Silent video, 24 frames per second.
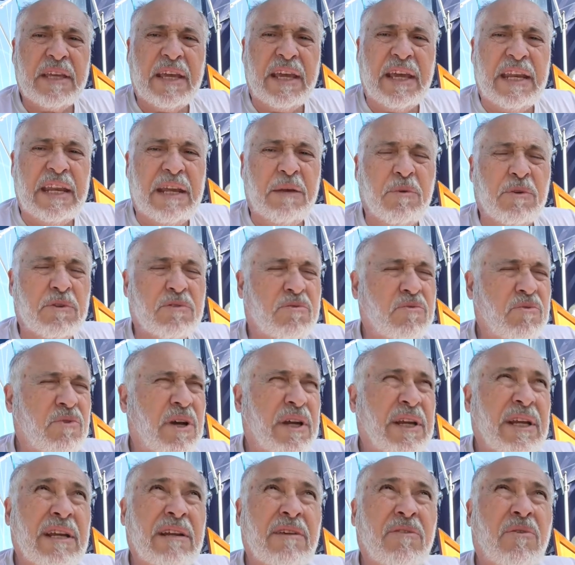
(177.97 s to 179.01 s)
and it was
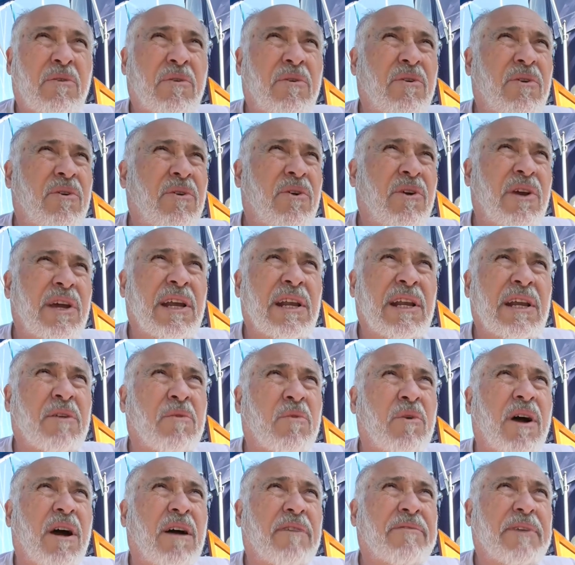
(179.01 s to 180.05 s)
running really
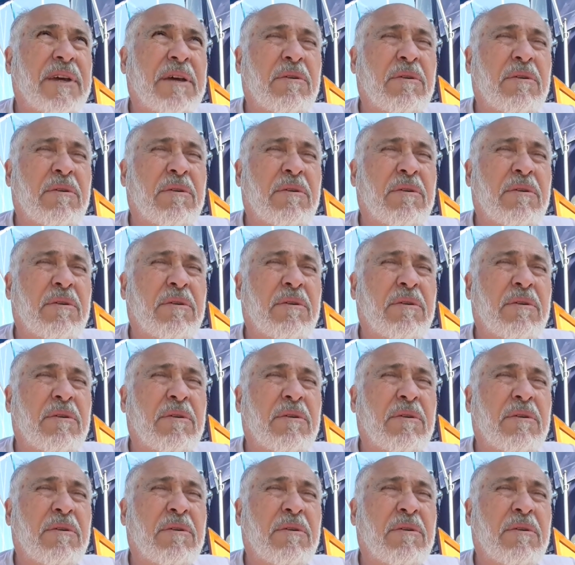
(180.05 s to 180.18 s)
rough.